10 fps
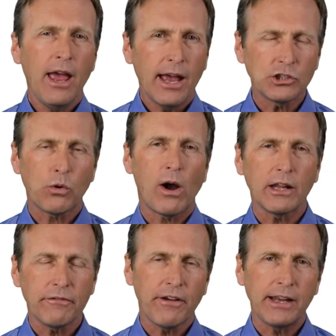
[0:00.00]
has
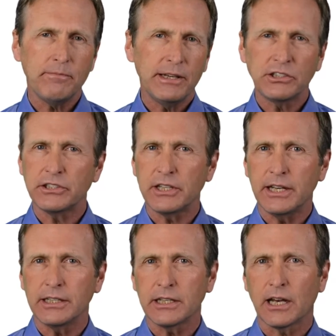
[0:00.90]
qualified business
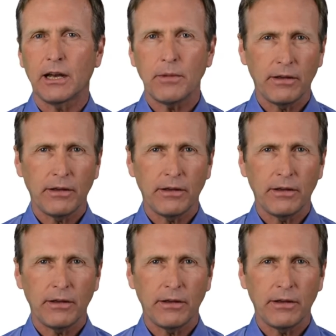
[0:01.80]
income